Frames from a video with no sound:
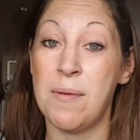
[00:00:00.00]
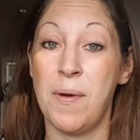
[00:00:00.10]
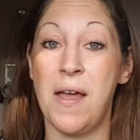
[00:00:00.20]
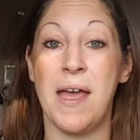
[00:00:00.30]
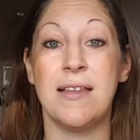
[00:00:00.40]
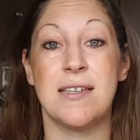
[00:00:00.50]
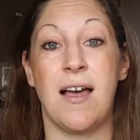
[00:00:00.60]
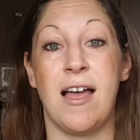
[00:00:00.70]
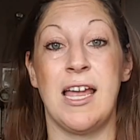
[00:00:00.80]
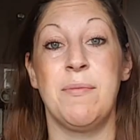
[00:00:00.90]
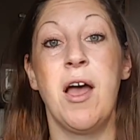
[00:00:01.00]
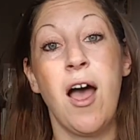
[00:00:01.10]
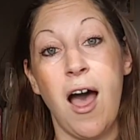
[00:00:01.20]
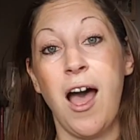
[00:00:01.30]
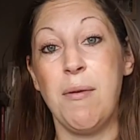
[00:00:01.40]
and by that time
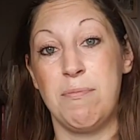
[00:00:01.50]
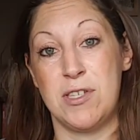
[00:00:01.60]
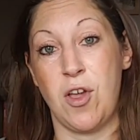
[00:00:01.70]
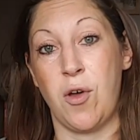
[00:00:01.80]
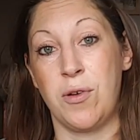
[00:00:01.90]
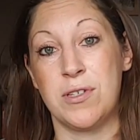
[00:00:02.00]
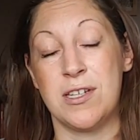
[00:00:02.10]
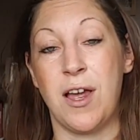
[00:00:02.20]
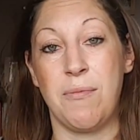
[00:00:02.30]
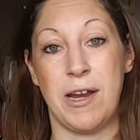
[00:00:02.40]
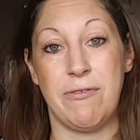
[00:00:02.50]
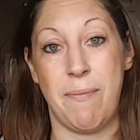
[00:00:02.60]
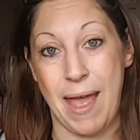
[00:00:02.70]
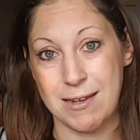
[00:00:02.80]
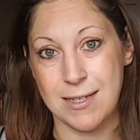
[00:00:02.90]
I'm zonked and I'm ready for
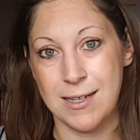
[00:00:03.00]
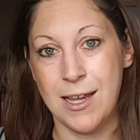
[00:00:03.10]
bed.